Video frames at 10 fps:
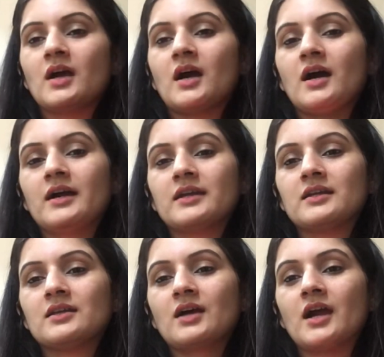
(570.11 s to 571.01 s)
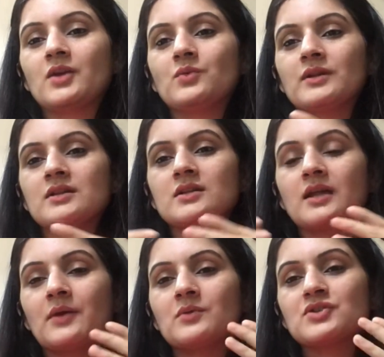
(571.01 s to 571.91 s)
I
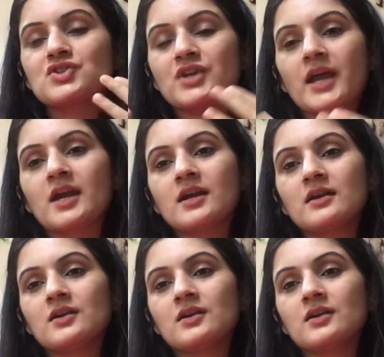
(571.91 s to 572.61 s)
will share